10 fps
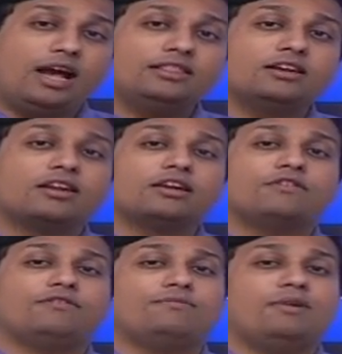At the
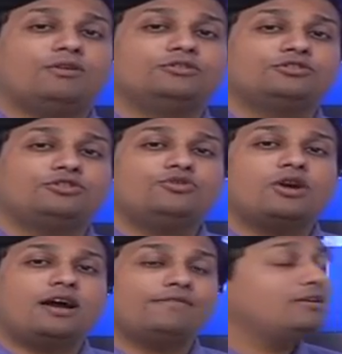click of a mouse, you
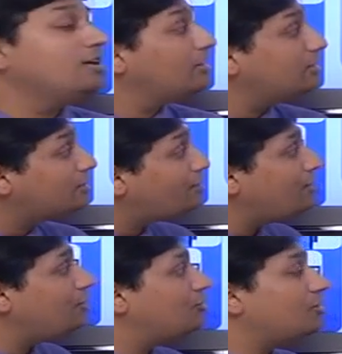have this
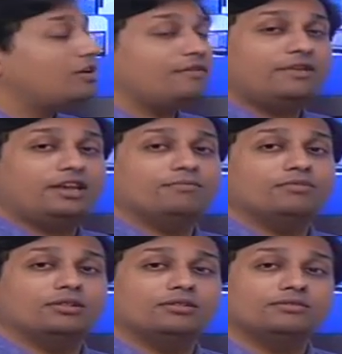feature
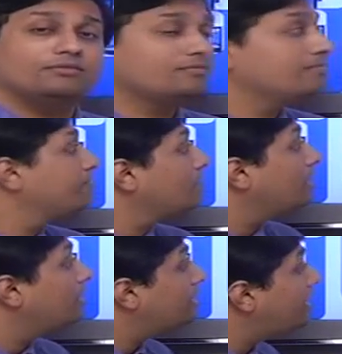available.
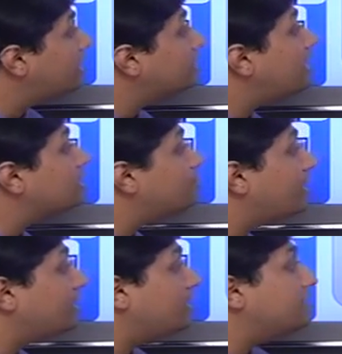The next
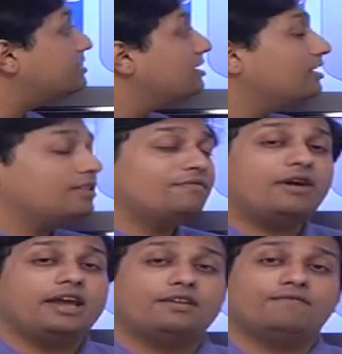aspect is the
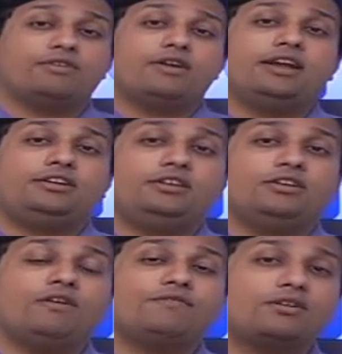wide
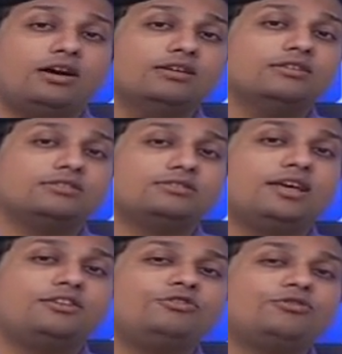variety of colors
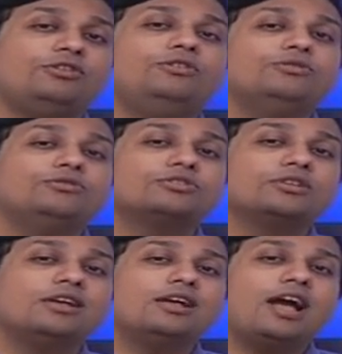that you can
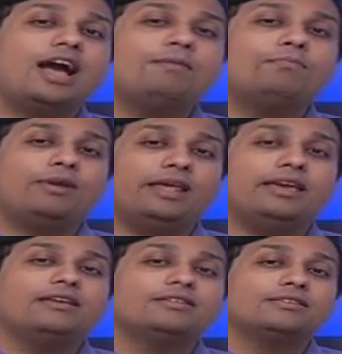use and
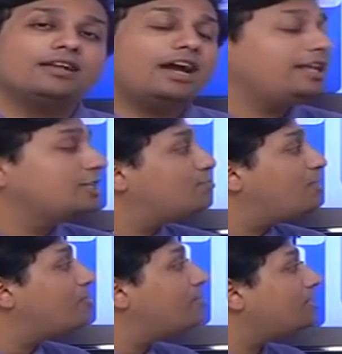play and
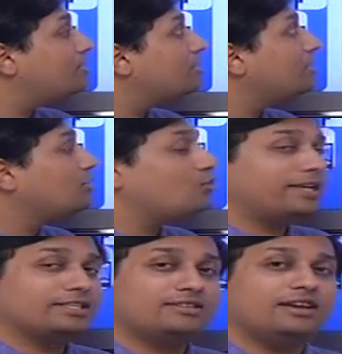experiment in
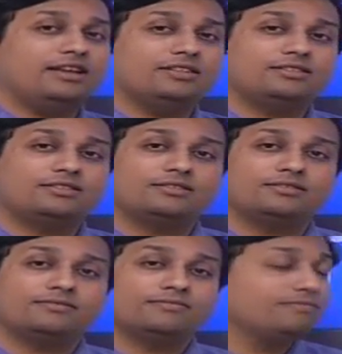quick styles.